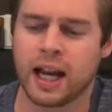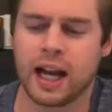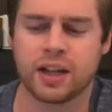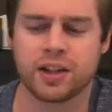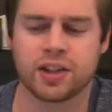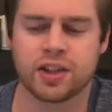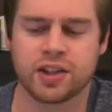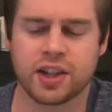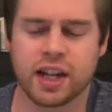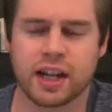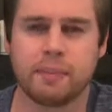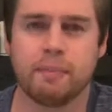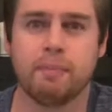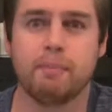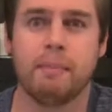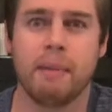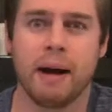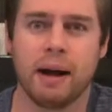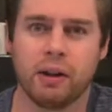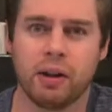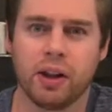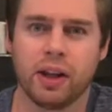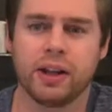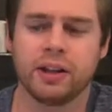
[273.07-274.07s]
just like
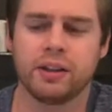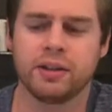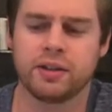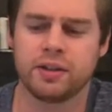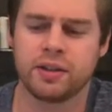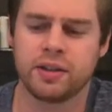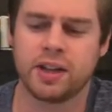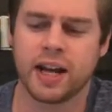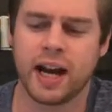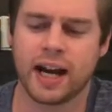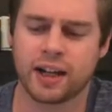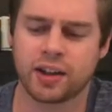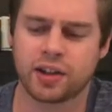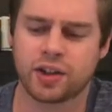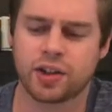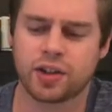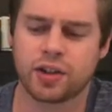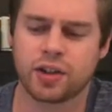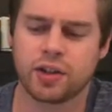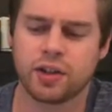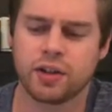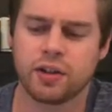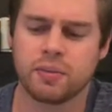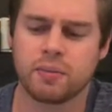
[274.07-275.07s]
melon
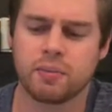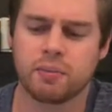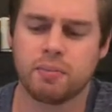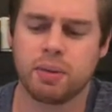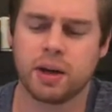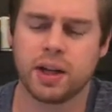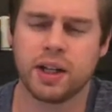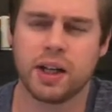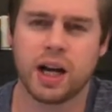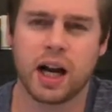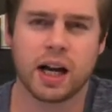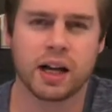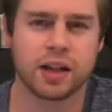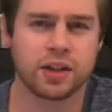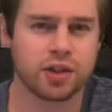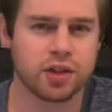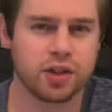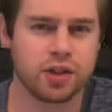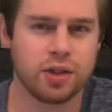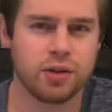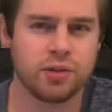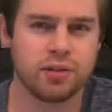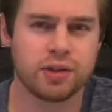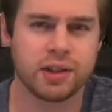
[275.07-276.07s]
textured, but not as
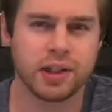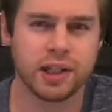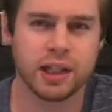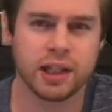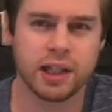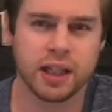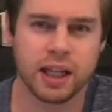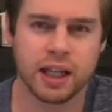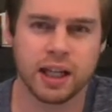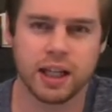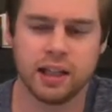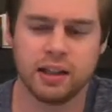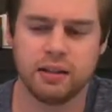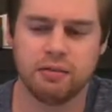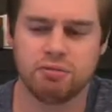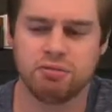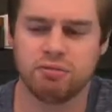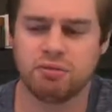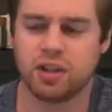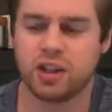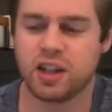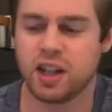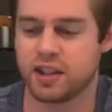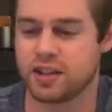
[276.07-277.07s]
juicy and
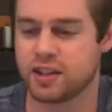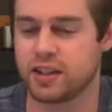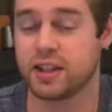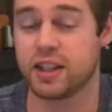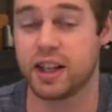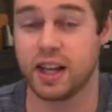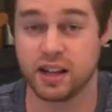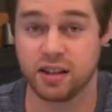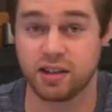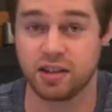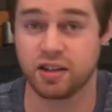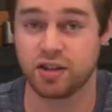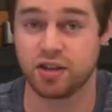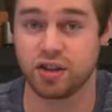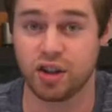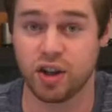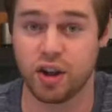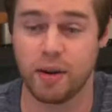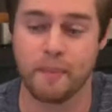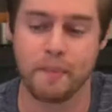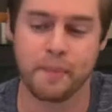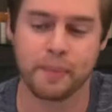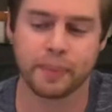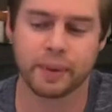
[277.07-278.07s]
doesn't taste as
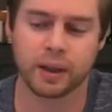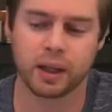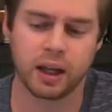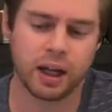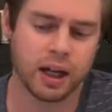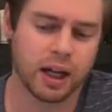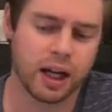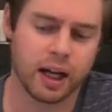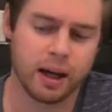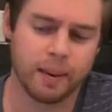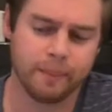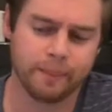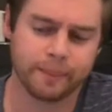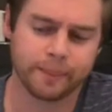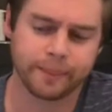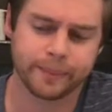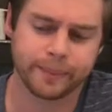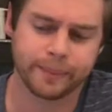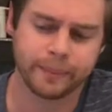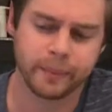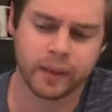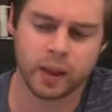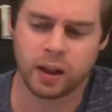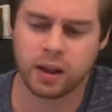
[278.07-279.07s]
good.
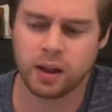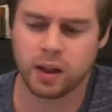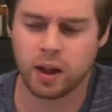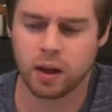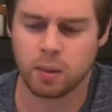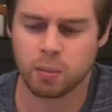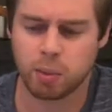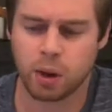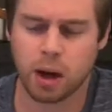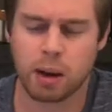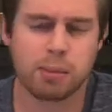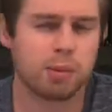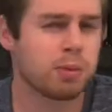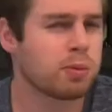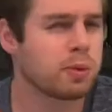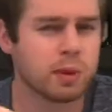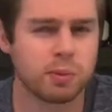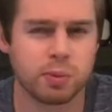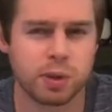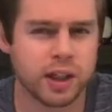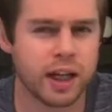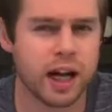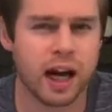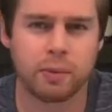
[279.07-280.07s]
Probably
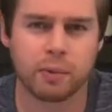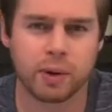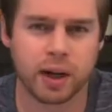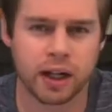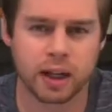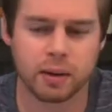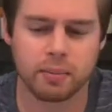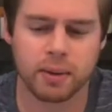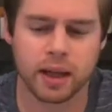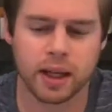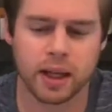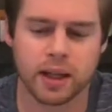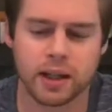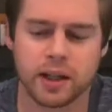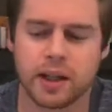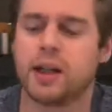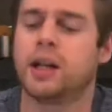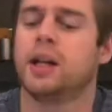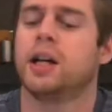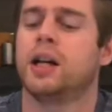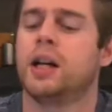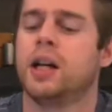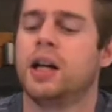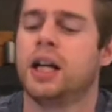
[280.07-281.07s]
would not recommend
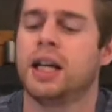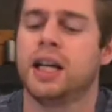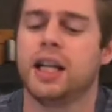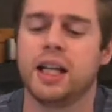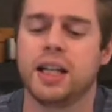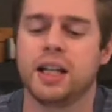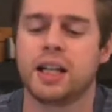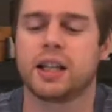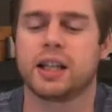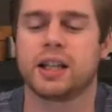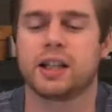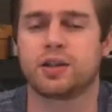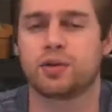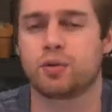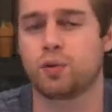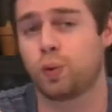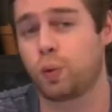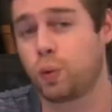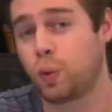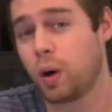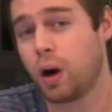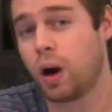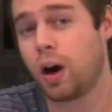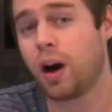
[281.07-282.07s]
eating this
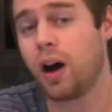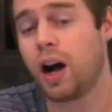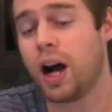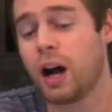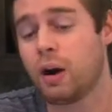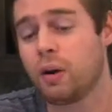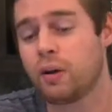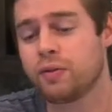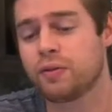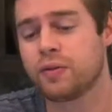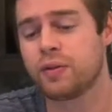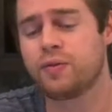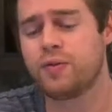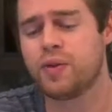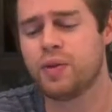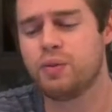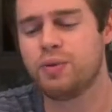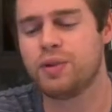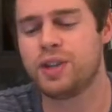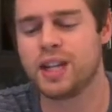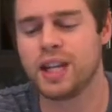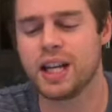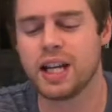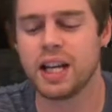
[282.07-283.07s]
raw. However, if you
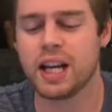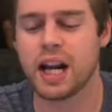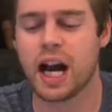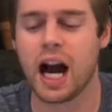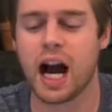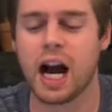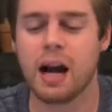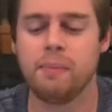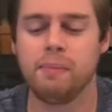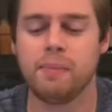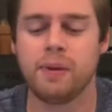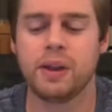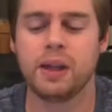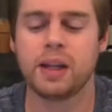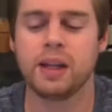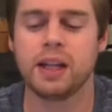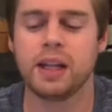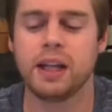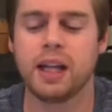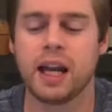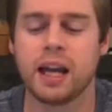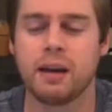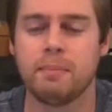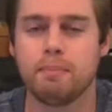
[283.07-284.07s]
did, I'm
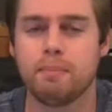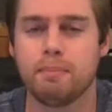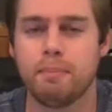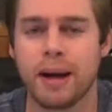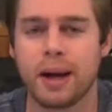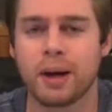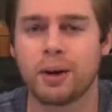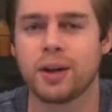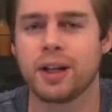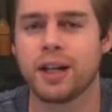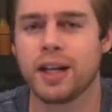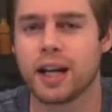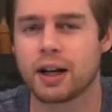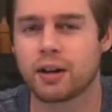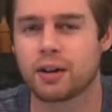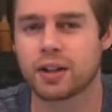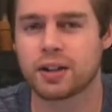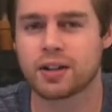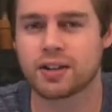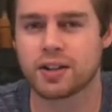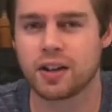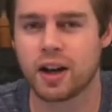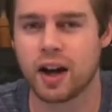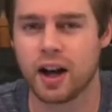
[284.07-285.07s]
thinking a
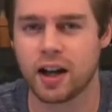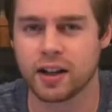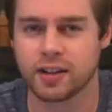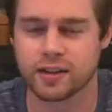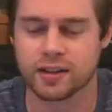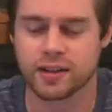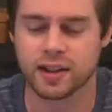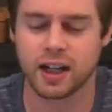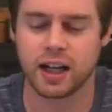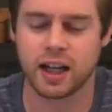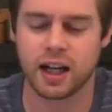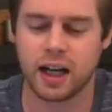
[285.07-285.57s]
marinara sauce.